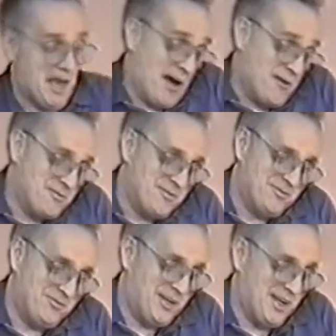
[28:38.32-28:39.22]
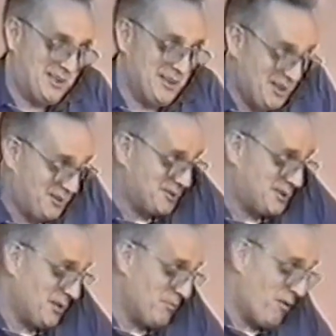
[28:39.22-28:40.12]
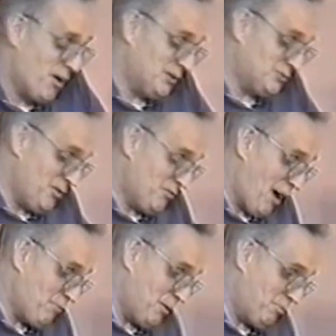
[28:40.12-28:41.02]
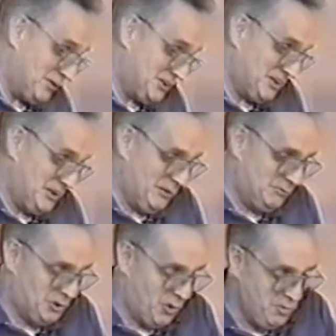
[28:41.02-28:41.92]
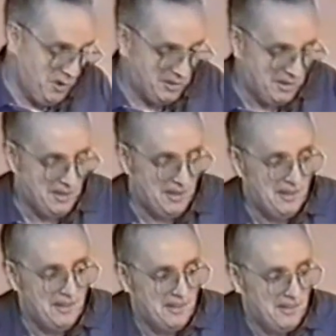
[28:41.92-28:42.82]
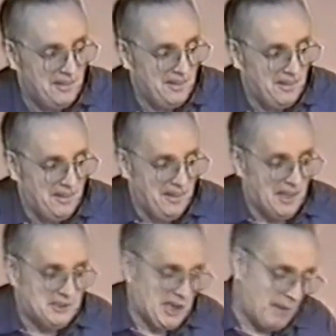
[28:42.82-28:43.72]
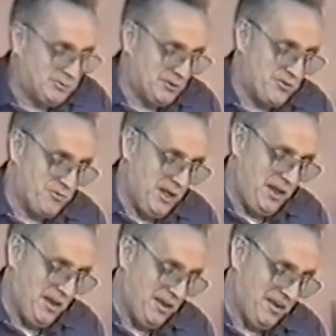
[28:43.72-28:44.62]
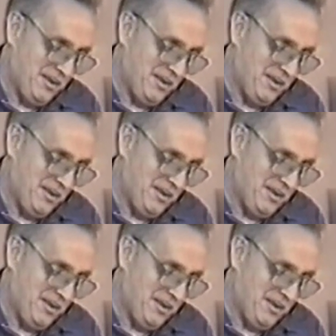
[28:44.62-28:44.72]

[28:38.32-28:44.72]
Now, we get to an interesting part as we wrap up our study of Jonah. In chapter 3,